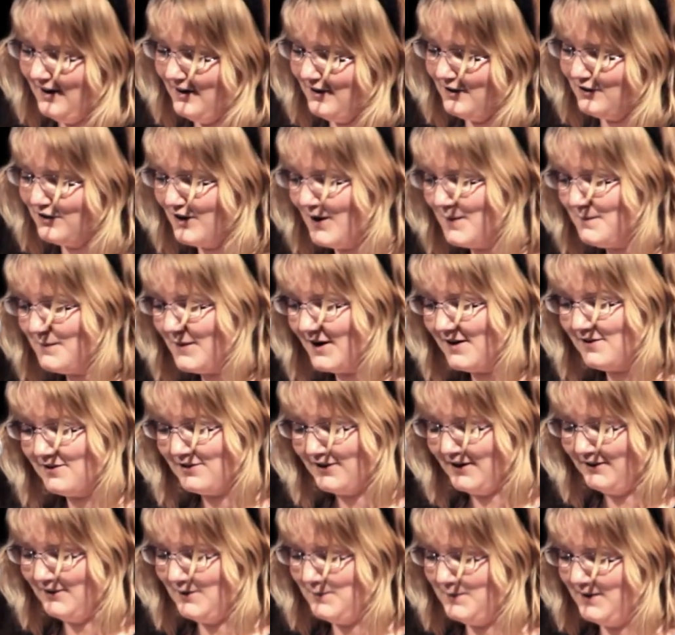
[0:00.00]
Some might
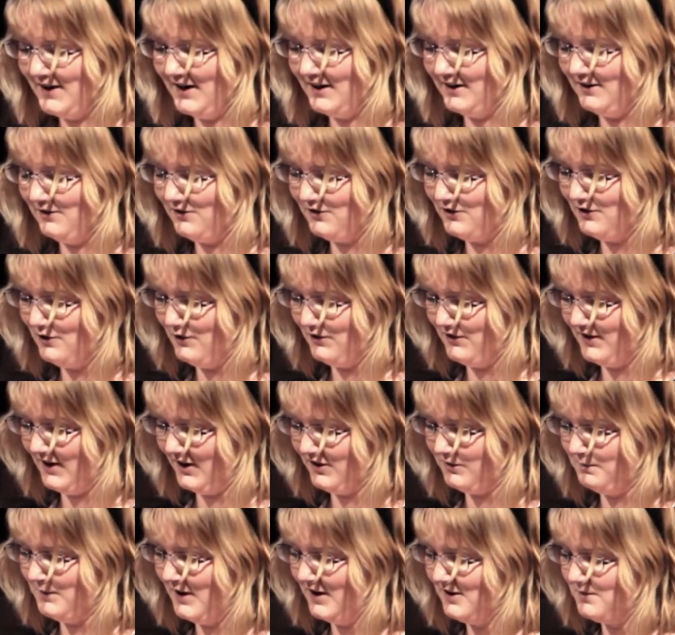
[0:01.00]
think that being an
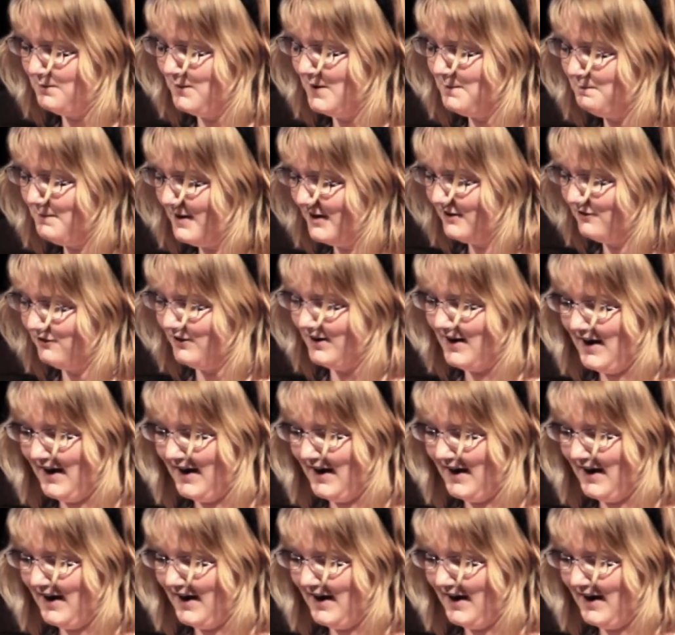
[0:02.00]
enthusiast makes me a bit of an